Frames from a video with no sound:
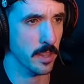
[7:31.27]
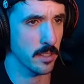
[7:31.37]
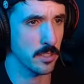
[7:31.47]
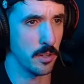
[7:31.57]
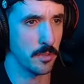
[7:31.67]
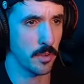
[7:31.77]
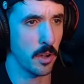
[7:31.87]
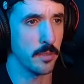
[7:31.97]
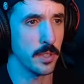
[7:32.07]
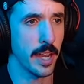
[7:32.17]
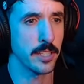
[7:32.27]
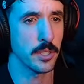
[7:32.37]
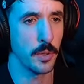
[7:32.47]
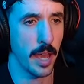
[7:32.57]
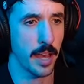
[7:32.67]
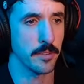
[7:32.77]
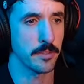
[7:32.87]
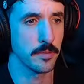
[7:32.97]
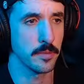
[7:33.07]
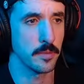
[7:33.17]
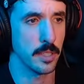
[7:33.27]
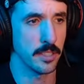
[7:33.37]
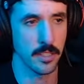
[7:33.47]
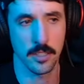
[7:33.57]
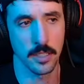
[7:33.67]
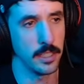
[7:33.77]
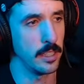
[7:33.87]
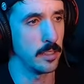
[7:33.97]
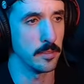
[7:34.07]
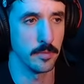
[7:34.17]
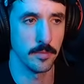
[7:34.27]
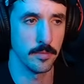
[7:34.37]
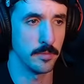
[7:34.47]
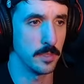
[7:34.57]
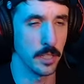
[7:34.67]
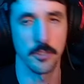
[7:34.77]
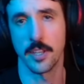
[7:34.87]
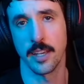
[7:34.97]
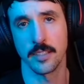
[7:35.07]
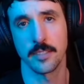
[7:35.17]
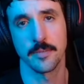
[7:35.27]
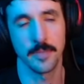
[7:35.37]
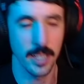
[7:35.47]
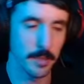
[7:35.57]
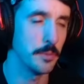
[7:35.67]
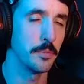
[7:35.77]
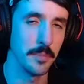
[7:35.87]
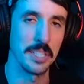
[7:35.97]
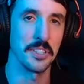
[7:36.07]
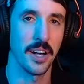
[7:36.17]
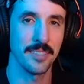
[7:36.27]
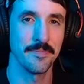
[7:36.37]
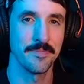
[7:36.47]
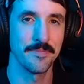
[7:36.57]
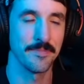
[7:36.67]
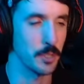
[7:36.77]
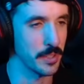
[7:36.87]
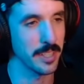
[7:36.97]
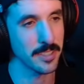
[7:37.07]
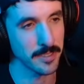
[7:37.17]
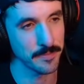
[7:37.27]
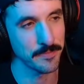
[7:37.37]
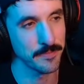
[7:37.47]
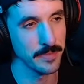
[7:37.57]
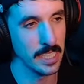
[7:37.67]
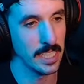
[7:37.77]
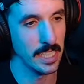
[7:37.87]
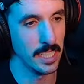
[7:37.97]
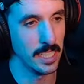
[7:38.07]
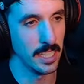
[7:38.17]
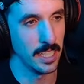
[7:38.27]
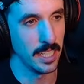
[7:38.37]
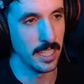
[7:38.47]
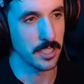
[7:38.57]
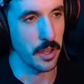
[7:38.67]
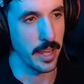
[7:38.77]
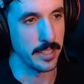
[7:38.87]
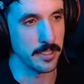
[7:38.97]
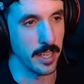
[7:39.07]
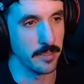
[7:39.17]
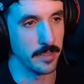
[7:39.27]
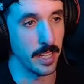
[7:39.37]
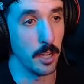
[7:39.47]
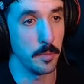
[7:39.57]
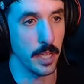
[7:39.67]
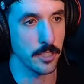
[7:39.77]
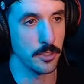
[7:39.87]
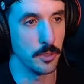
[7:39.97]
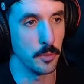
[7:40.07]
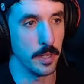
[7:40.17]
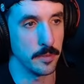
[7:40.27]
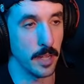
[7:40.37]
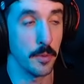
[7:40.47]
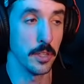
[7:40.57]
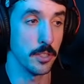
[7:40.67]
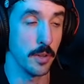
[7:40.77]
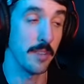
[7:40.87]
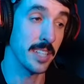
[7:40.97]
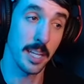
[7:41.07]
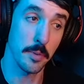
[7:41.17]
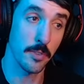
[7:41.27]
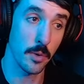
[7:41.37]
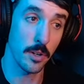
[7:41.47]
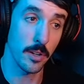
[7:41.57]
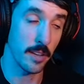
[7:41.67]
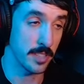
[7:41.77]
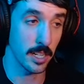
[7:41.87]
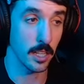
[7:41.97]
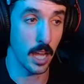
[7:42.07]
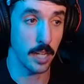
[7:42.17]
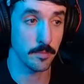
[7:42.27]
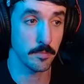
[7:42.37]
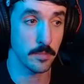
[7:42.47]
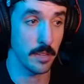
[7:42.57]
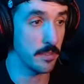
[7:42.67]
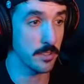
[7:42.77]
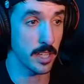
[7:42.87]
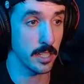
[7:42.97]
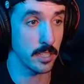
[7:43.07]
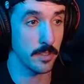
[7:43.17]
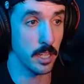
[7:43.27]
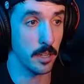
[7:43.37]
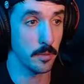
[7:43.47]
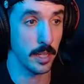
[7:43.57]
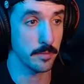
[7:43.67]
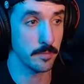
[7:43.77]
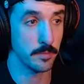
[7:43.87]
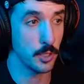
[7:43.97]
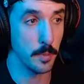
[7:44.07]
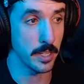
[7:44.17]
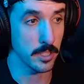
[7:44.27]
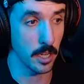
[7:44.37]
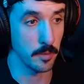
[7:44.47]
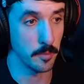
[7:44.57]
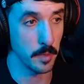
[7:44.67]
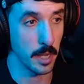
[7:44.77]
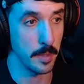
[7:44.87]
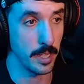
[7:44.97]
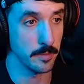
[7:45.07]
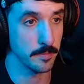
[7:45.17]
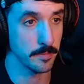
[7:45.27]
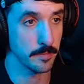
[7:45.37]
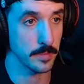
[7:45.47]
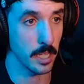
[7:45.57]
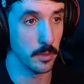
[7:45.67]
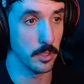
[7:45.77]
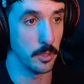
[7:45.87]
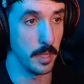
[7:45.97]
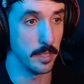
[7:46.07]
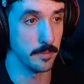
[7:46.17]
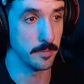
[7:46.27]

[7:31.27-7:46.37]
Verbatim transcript: so for all of you guys who have consistently done those things, it means a lot. So thanks. That's all I had to say. And I hope you guys are doing well. I really do. I've said that before. I've said it a lot. I've even said it in this video like two minutes ago, but I mean it. I really do mean